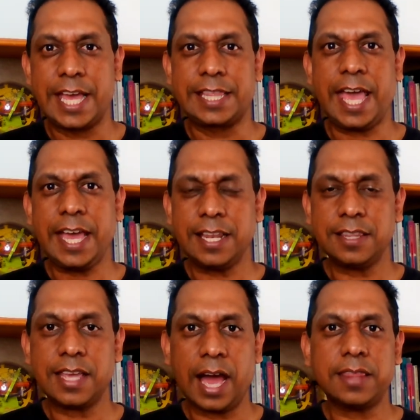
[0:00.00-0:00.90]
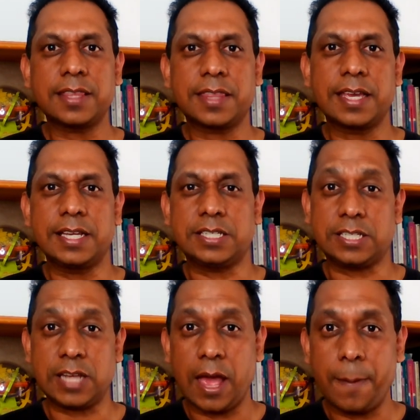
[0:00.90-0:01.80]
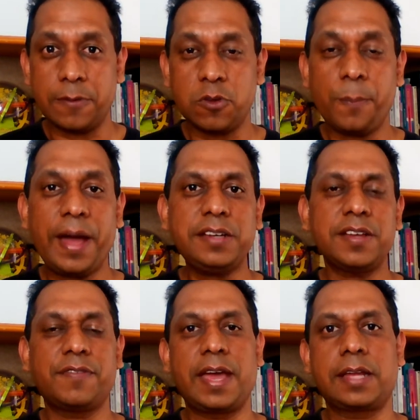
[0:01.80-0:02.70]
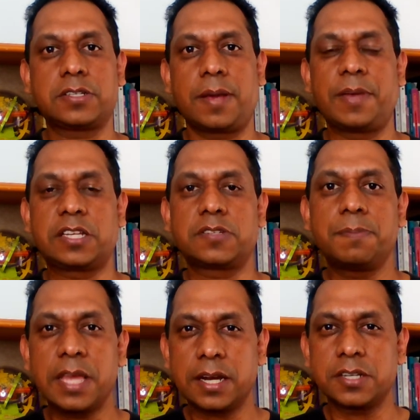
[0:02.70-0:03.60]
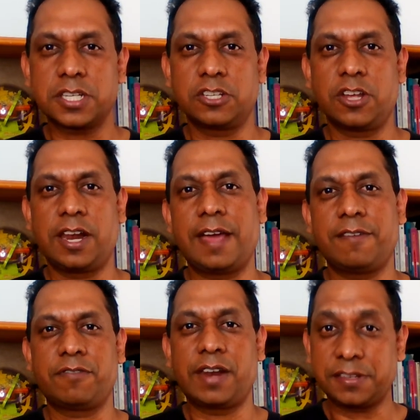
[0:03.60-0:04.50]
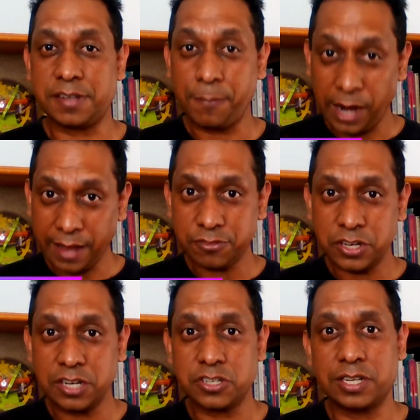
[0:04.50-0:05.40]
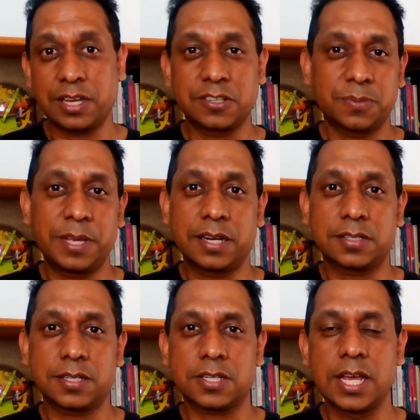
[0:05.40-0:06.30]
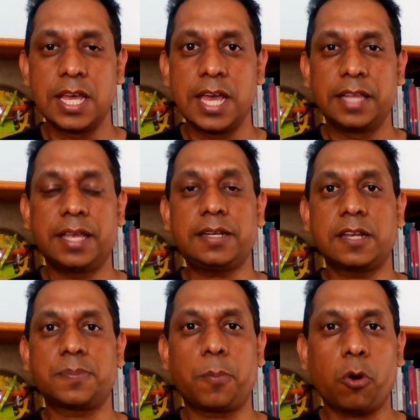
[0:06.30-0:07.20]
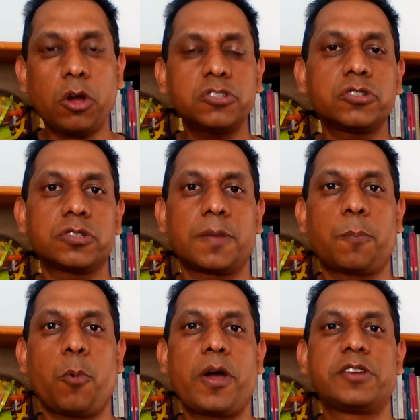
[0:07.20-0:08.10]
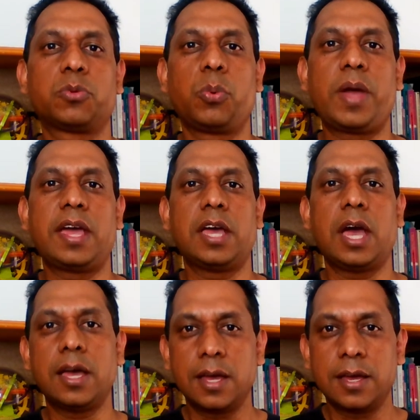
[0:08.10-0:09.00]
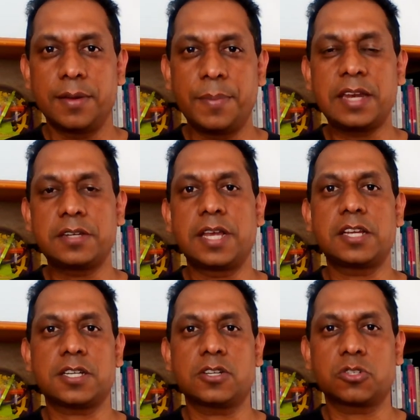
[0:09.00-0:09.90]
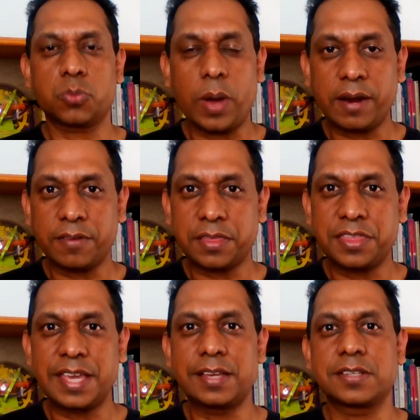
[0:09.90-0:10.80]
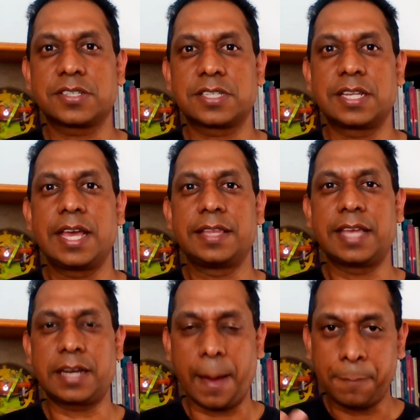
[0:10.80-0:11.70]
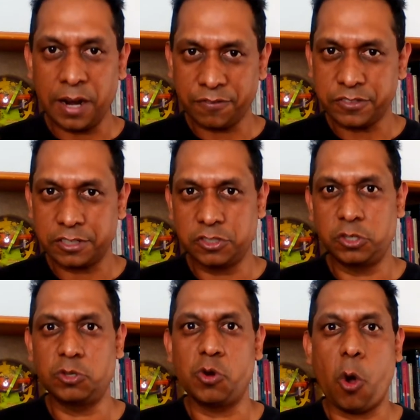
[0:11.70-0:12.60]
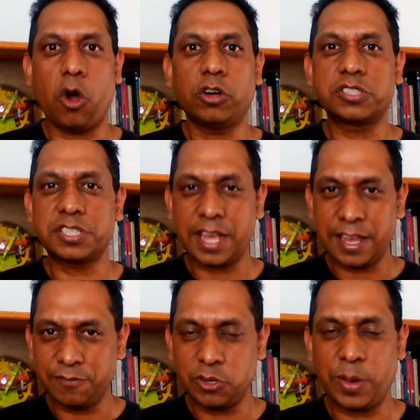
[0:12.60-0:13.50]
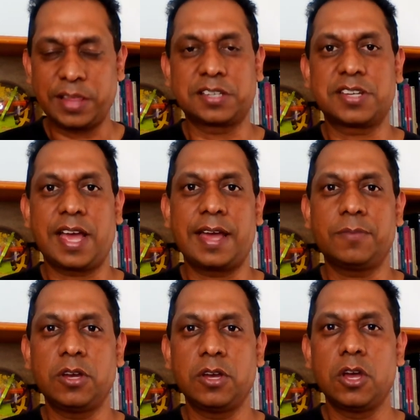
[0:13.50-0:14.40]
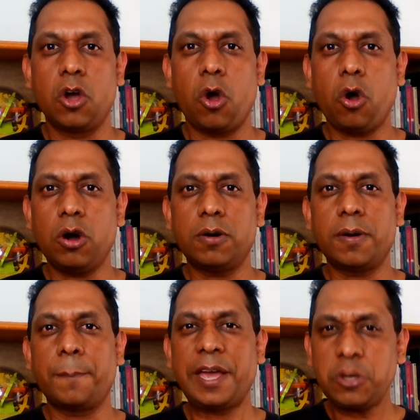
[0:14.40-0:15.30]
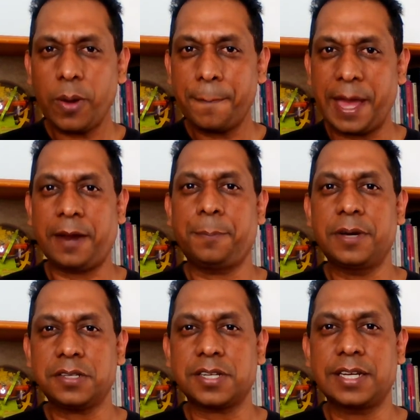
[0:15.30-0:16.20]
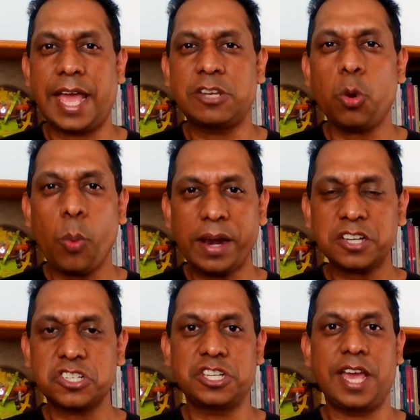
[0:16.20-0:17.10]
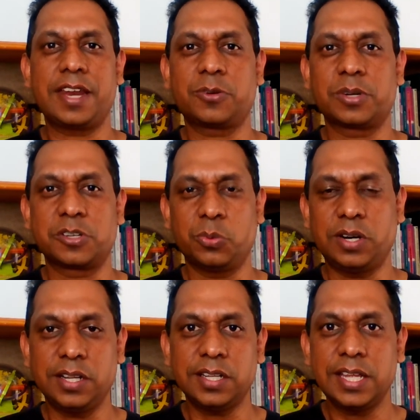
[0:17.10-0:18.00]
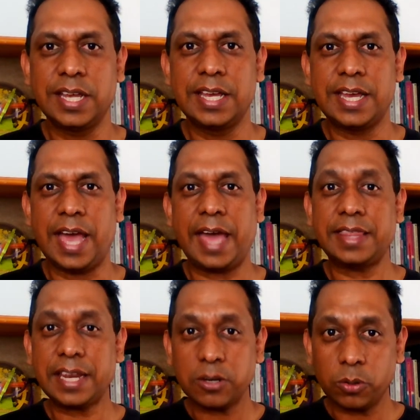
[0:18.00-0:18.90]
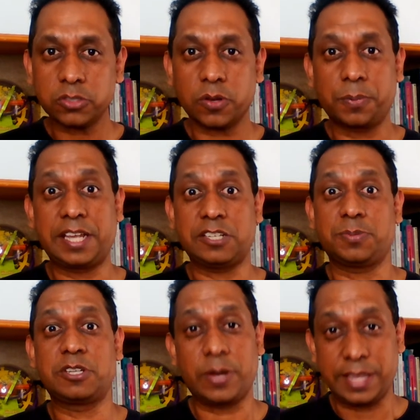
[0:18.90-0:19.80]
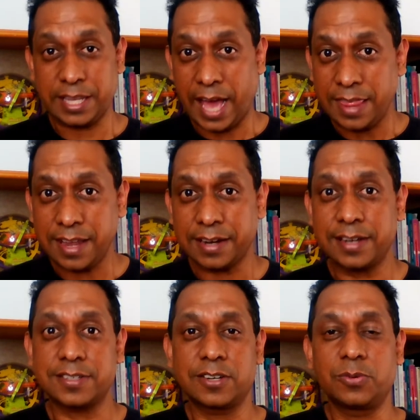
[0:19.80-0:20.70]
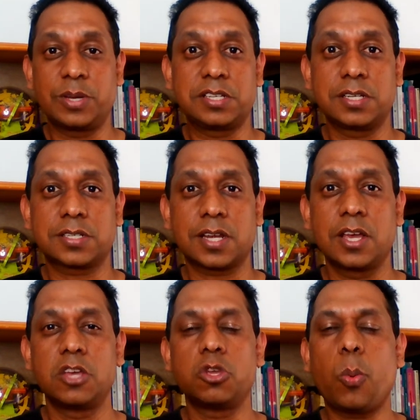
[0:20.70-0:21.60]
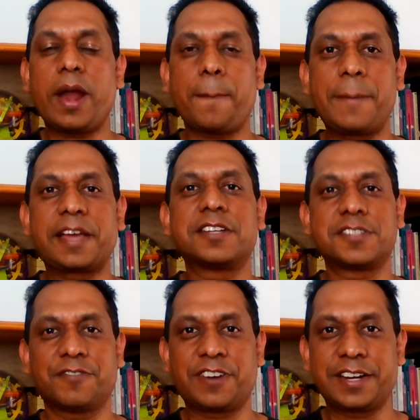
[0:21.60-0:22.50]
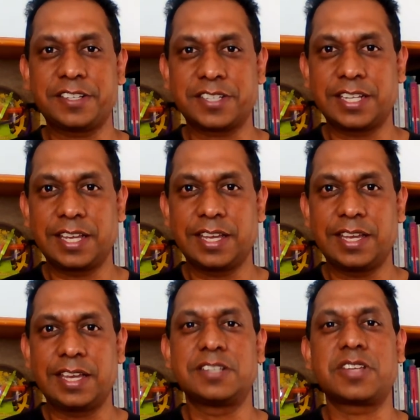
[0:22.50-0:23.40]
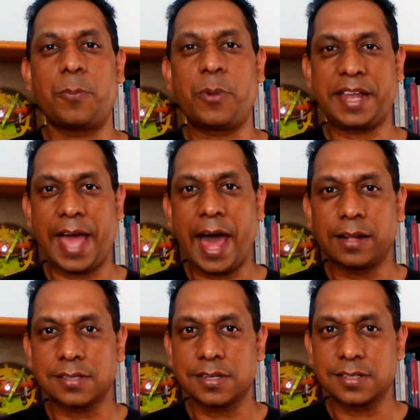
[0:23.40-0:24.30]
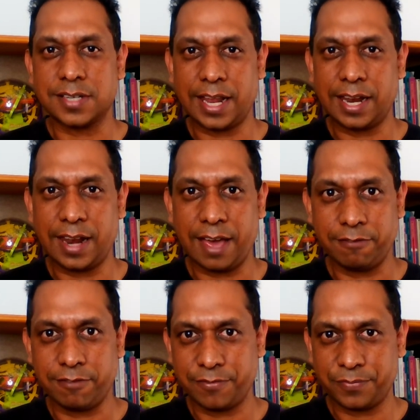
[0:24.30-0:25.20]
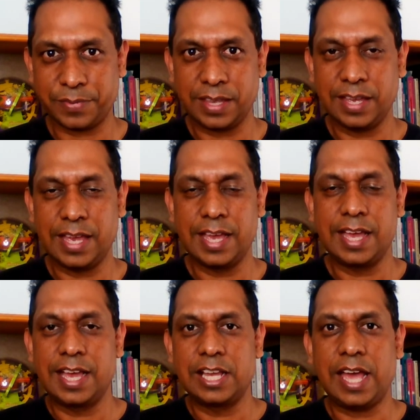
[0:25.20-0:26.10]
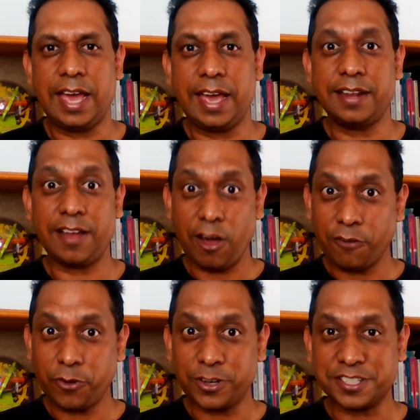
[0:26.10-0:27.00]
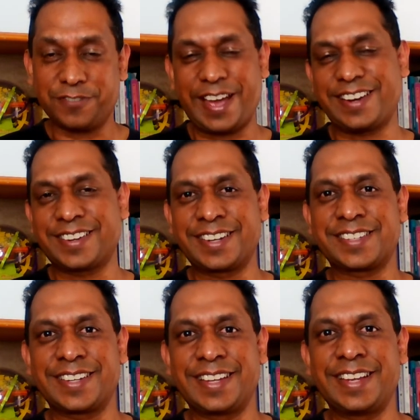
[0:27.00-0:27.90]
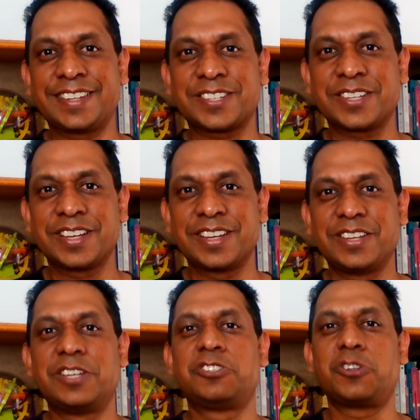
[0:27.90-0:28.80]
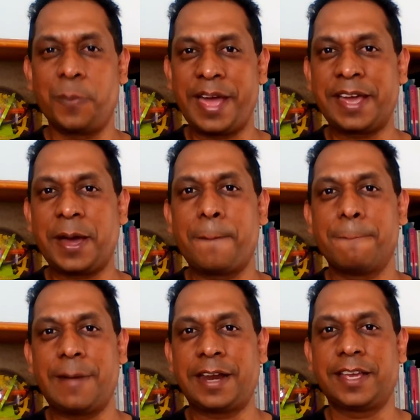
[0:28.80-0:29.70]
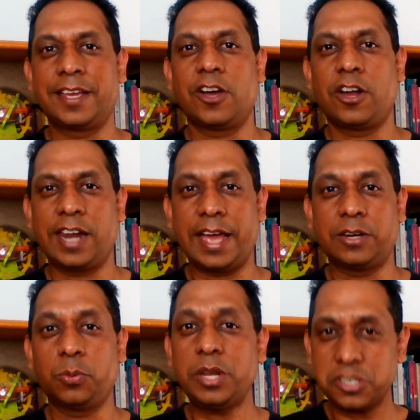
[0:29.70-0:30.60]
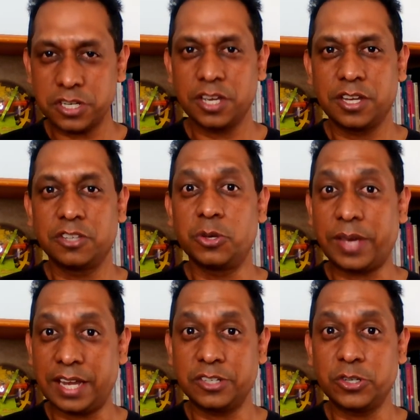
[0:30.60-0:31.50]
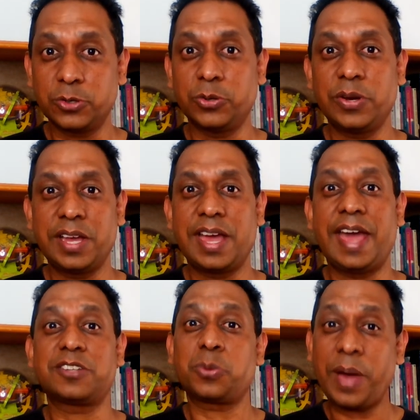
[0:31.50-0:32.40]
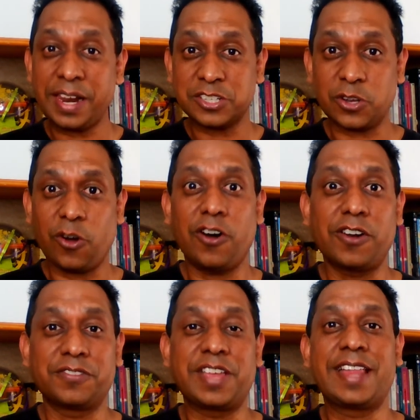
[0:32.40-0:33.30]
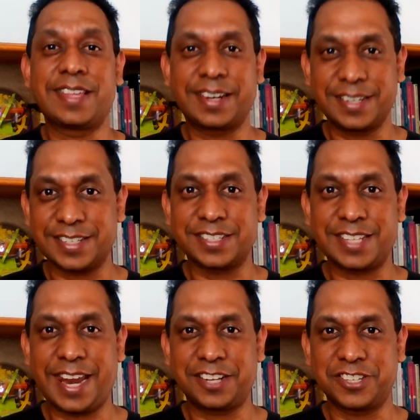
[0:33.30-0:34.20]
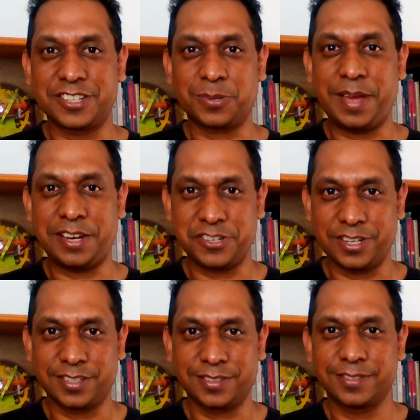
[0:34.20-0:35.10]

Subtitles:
And the other thing is, you might have had some experience in your life, some life-changing experiences that has brought you to the point where meditation is one of the things that uplifted you or saved you at the time or made you a better person, and you want to share it with the world. And that also brings me to the other reason, which is you want to make a difference in somebody else's life. And of course, the final reason is to make money online, which you can do, as well as all of the other reasons that I just mentioned.